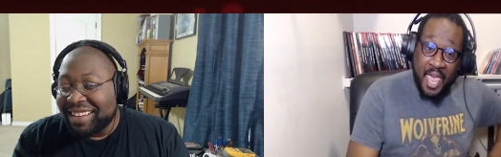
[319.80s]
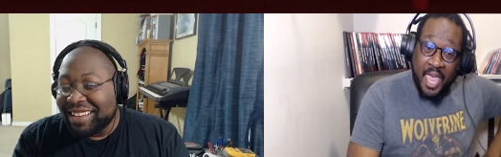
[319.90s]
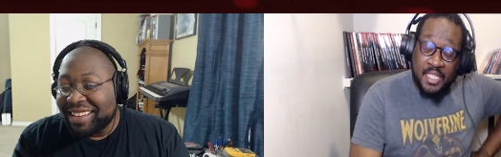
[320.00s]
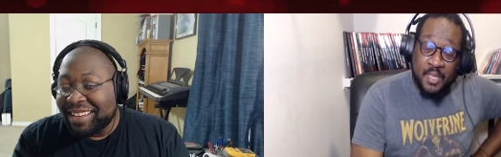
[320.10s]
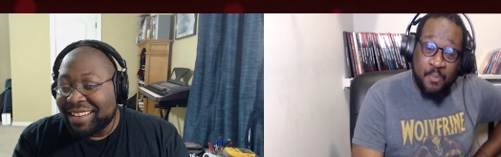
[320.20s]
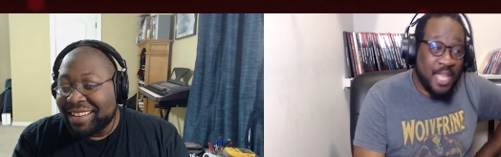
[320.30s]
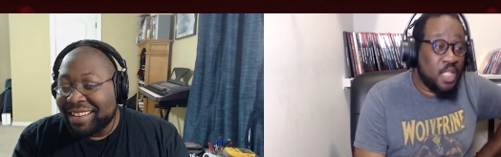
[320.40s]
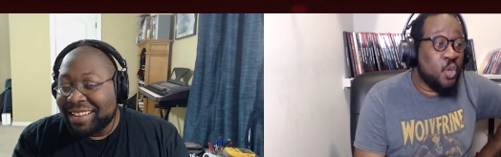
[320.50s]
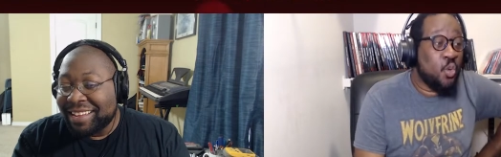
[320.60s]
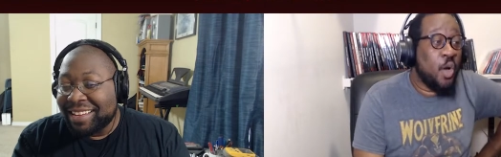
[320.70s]
Speaker 1: had to pay
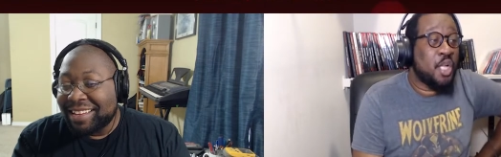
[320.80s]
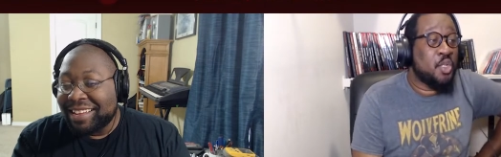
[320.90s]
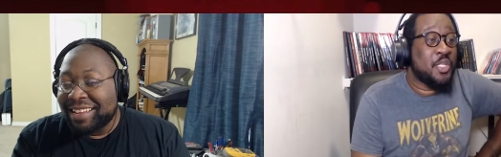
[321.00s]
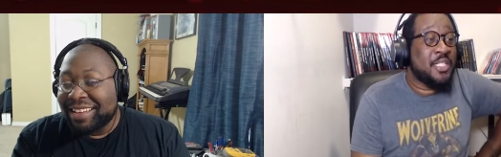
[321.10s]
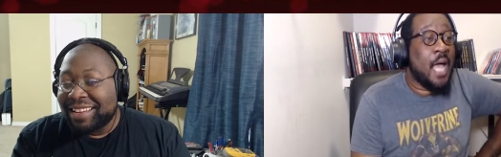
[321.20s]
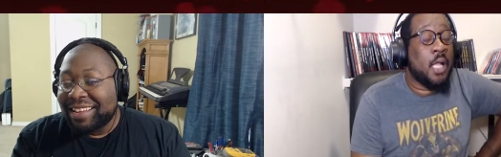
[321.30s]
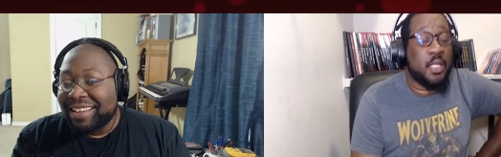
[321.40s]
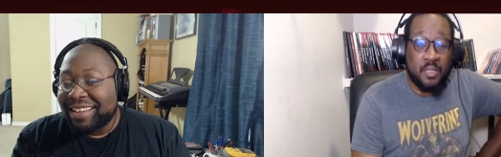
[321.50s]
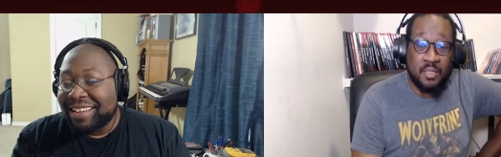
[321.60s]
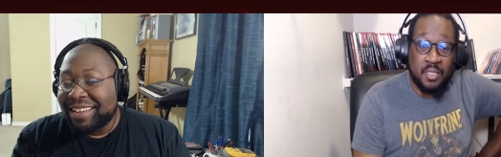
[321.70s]
two hundred
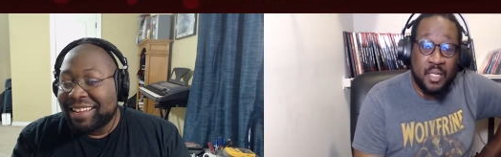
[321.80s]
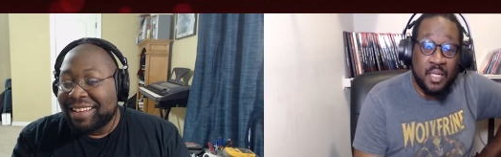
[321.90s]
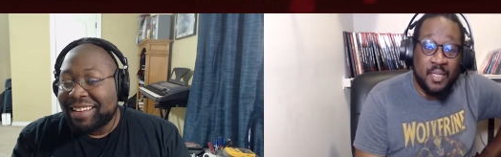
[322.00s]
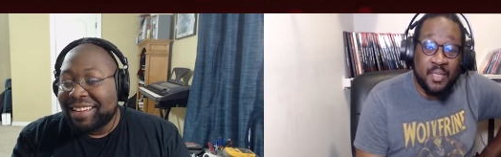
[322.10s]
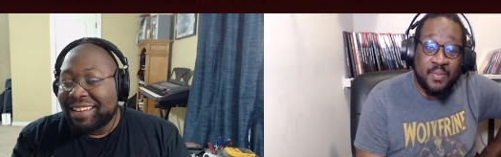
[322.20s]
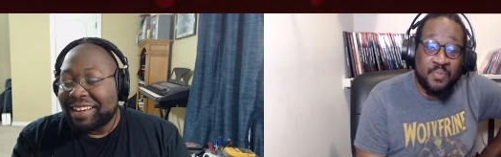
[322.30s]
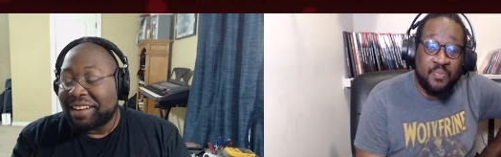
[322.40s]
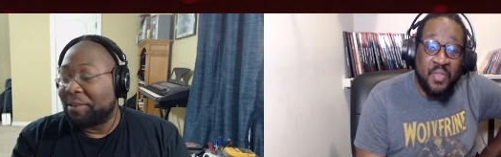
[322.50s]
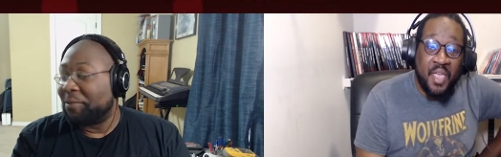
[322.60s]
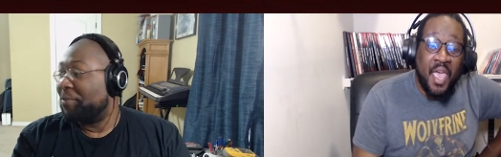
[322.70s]
dollars.
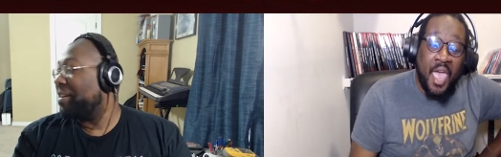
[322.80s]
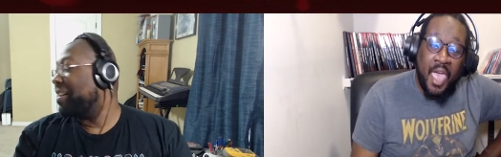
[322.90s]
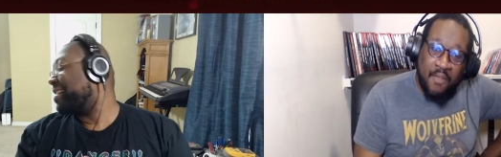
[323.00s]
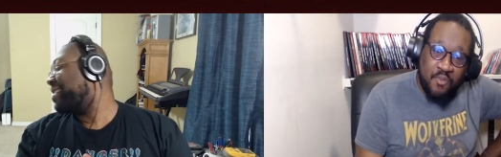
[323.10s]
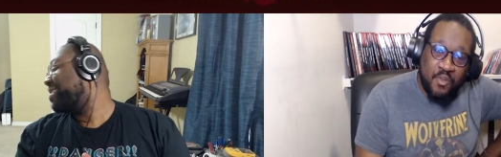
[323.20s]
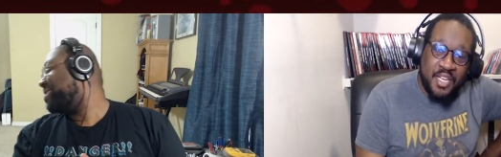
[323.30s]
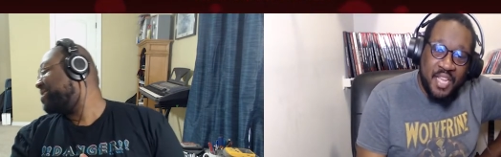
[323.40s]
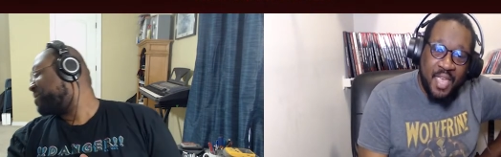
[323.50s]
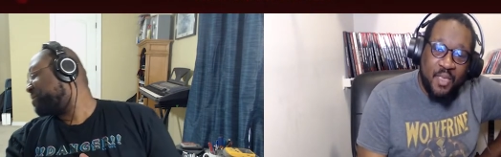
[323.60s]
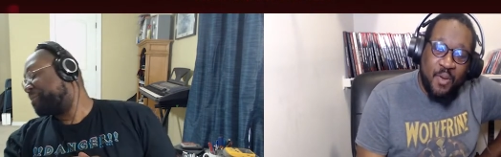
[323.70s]
Oh fuck! Every
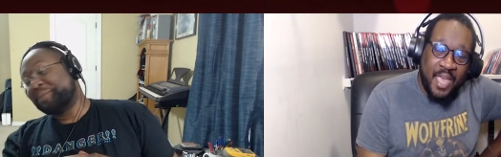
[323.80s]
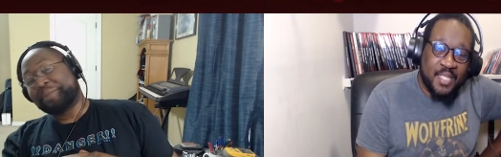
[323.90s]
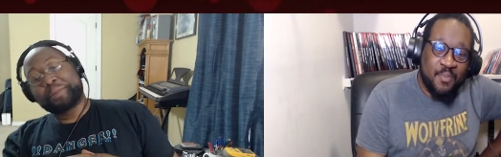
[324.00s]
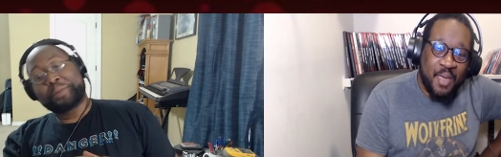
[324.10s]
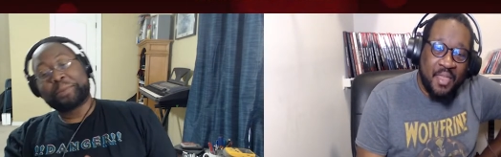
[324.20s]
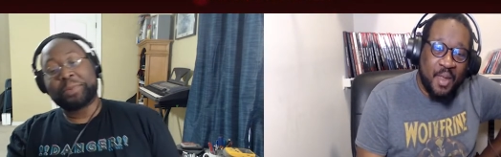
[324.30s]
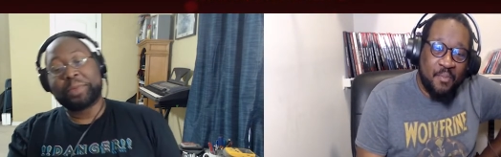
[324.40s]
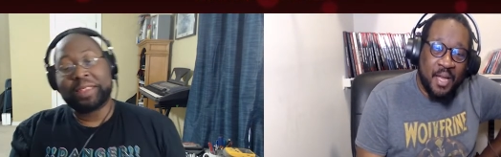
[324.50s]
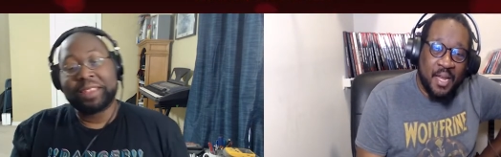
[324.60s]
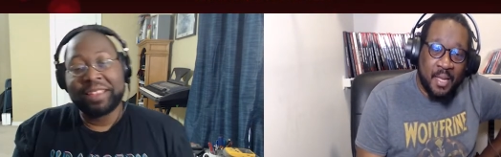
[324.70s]
day you had to pay that
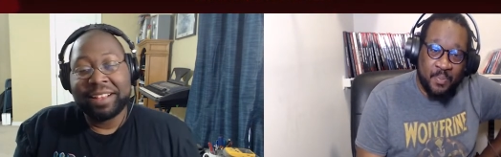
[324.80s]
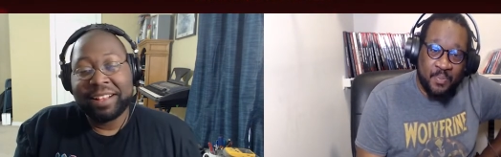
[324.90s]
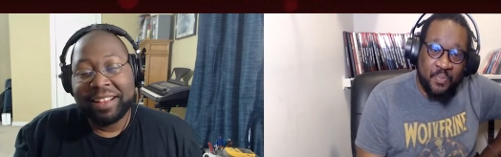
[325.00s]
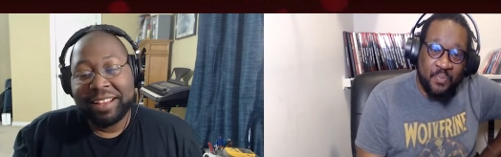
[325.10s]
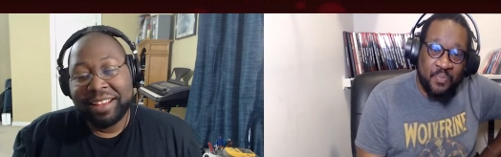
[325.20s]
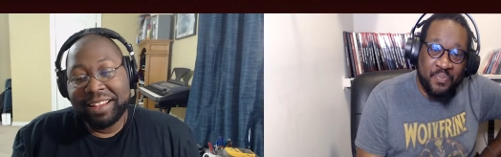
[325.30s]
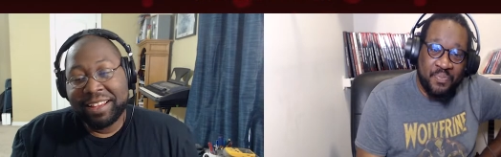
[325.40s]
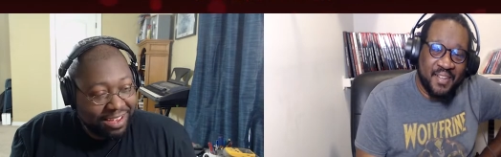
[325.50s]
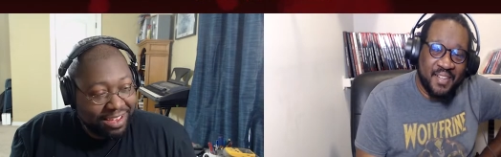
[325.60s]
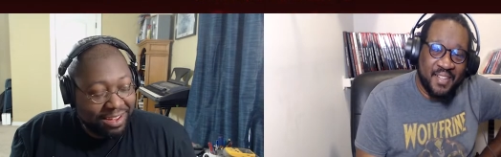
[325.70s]
money.
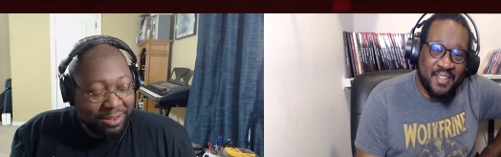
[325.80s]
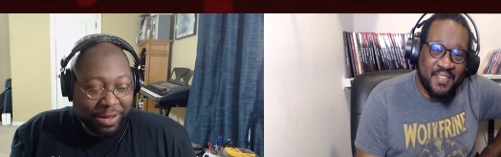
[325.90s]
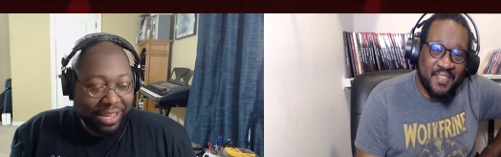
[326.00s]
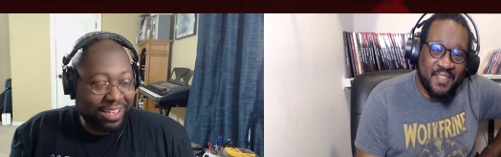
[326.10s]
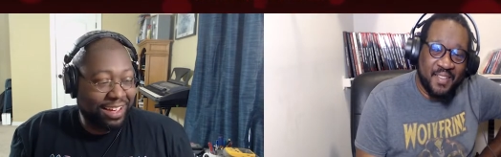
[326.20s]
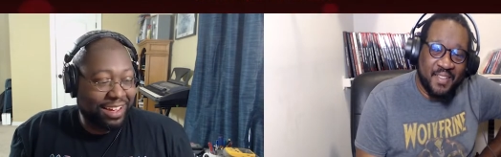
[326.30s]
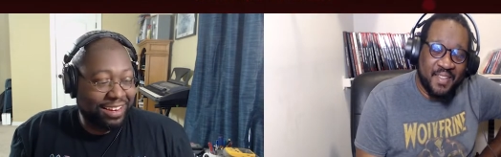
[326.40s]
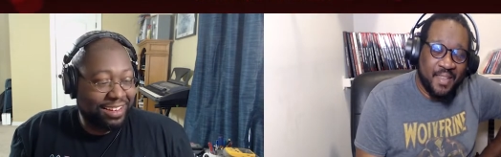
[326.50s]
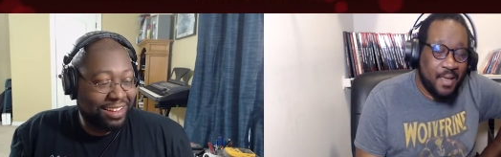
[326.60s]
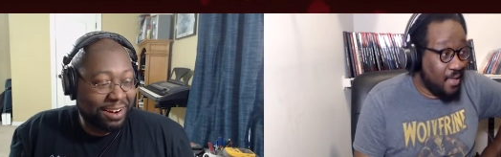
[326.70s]
Speaker 2: Oh my
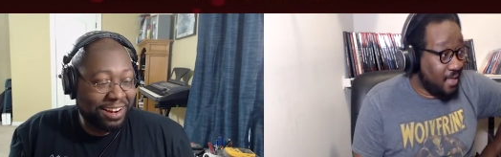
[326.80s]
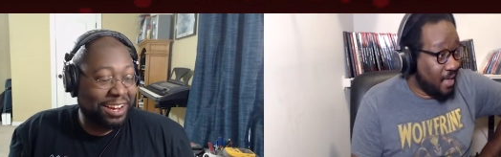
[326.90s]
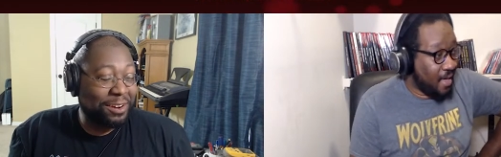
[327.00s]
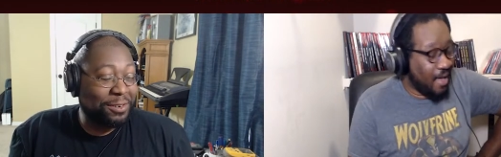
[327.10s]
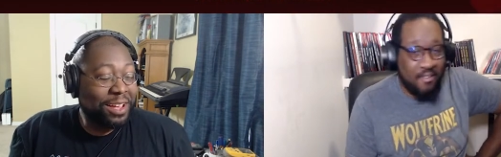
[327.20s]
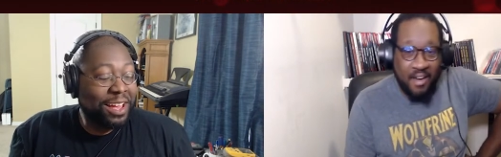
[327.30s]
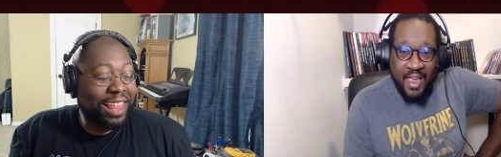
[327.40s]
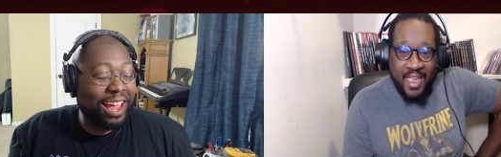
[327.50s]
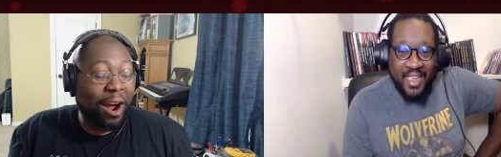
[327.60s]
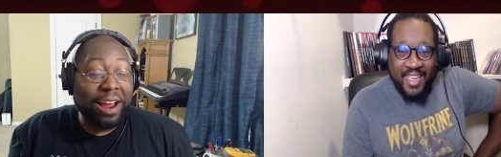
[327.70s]
god! Our yeah, heroes, right.
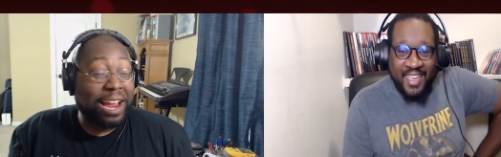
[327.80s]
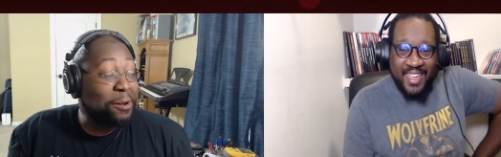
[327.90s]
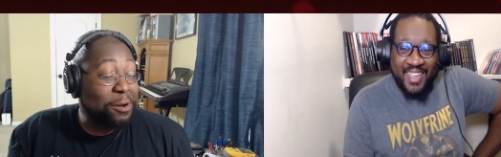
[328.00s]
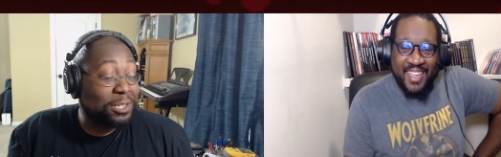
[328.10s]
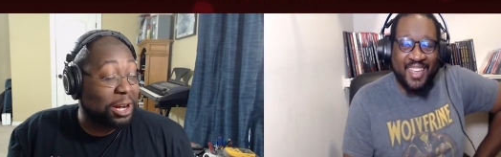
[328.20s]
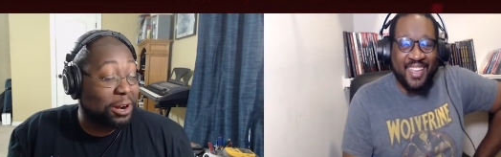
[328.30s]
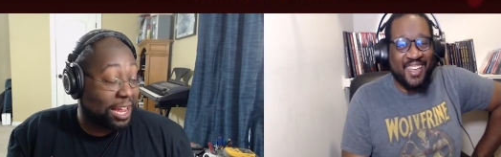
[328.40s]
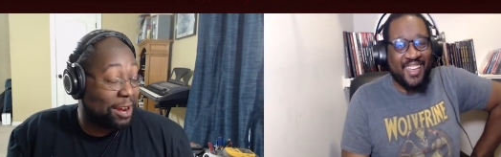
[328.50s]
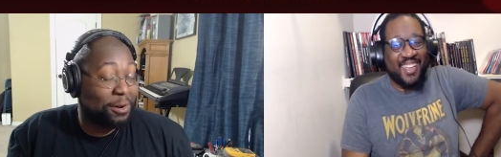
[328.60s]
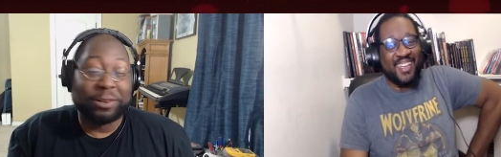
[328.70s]
like, our heroes aren't
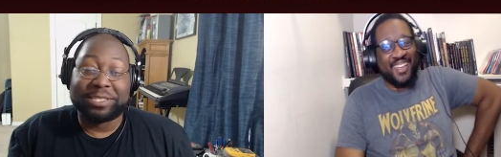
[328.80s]
heroes,